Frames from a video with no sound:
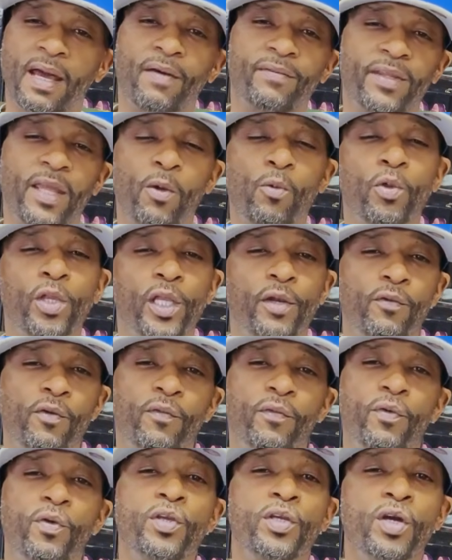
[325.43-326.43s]
Now, if they're
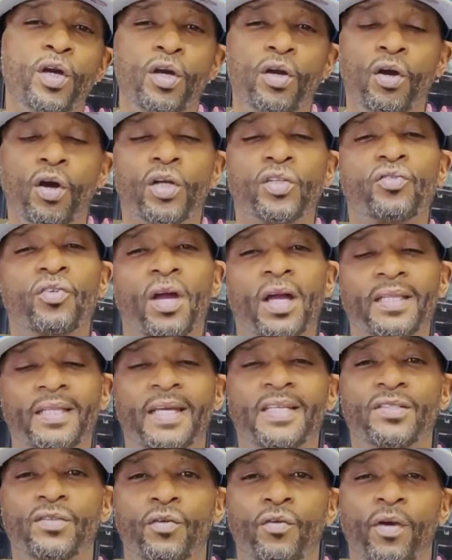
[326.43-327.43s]
willing to review your
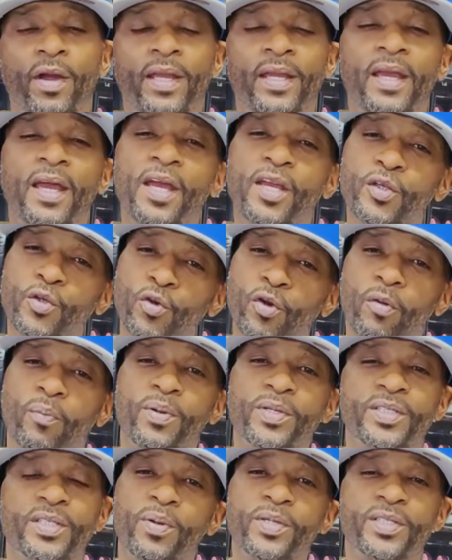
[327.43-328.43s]
contract, that's great.
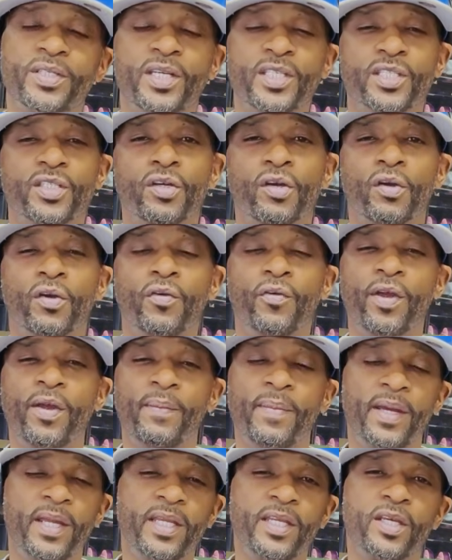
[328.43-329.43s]
You can present your
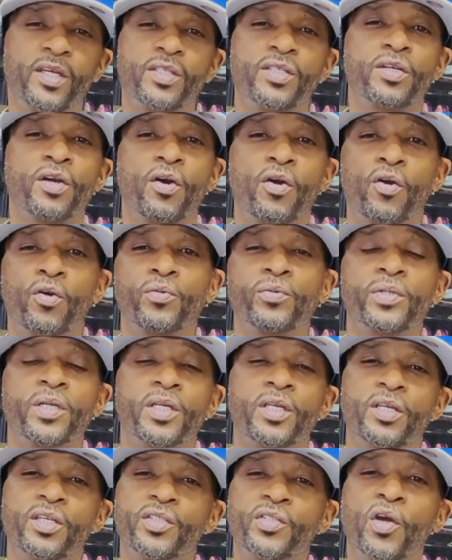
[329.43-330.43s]
agreement, your
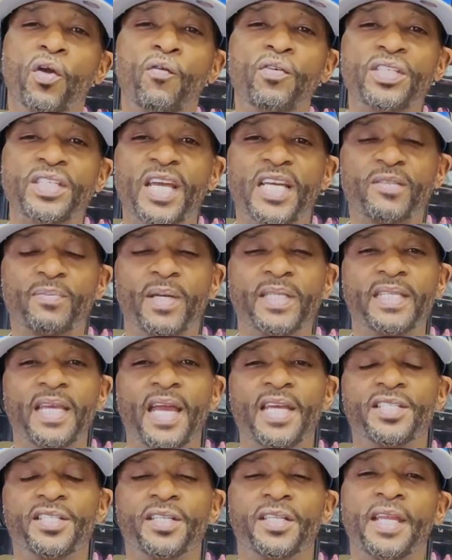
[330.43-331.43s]
terms, your service
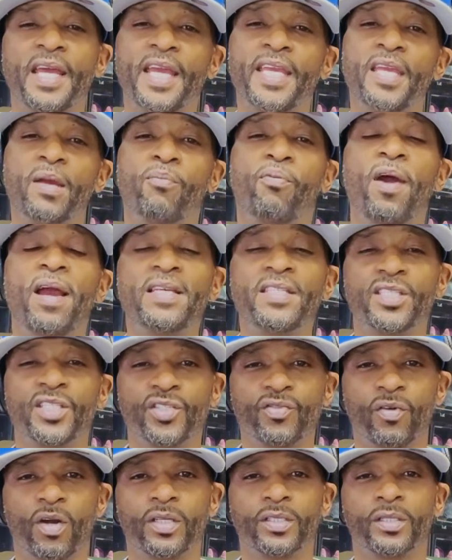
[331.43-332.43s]
expectation, and your
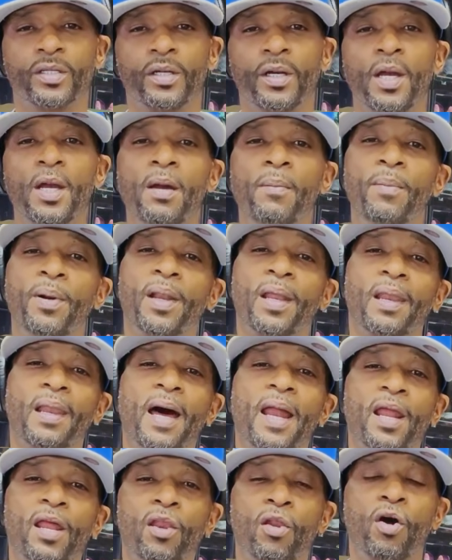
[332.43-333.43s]
pricing structure. But
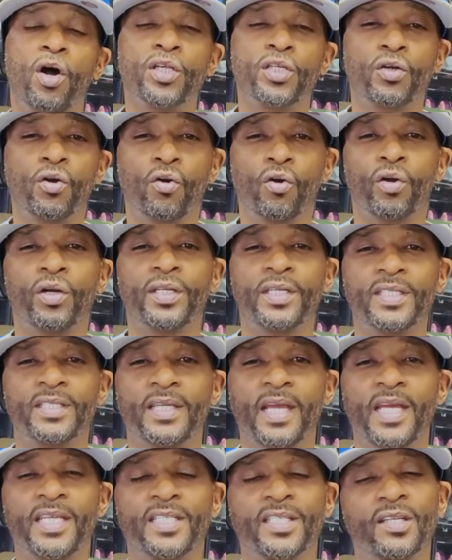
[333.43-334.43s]
a lot of larger
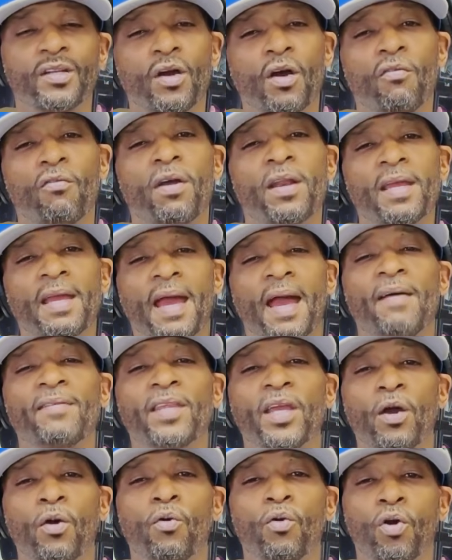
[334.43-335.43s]
organizations already
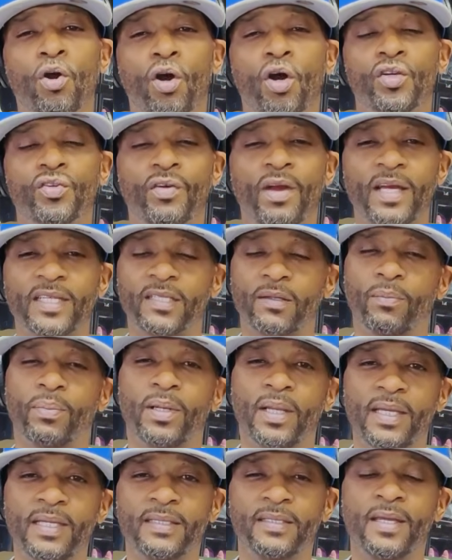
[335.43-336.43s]
have their own contracts in
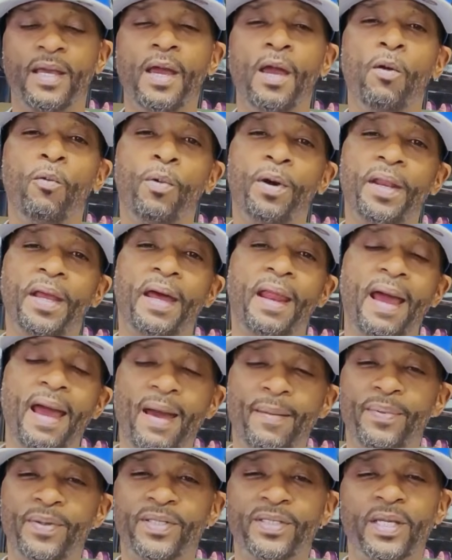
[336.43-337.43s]
place. When that
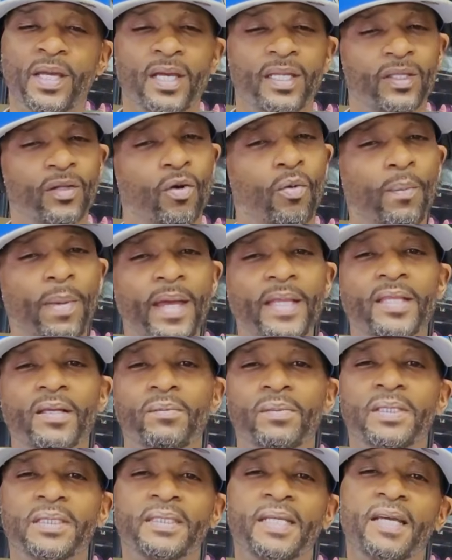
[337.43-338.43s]
happens, don't make
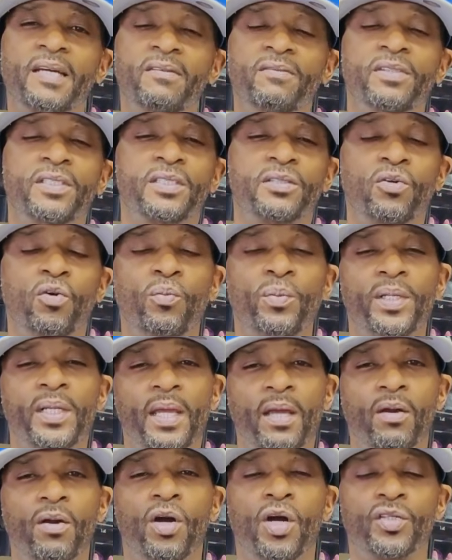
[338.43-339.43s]
the mistake of
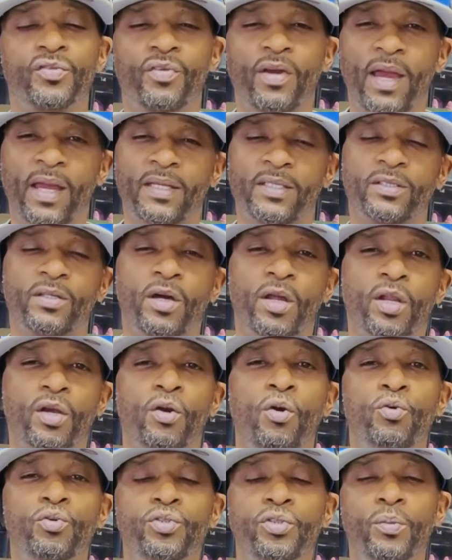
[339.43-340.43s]
assuming their contract is
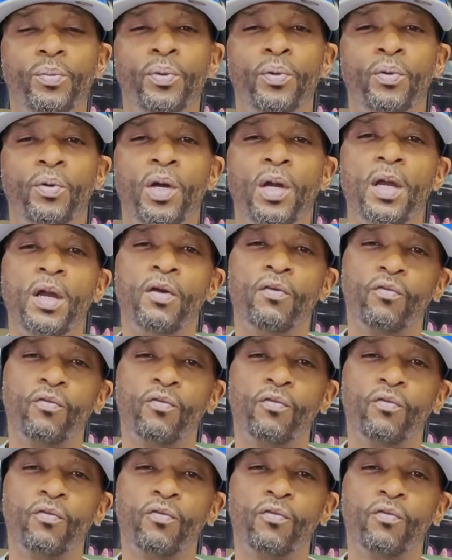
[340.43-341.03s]
non-negotiable.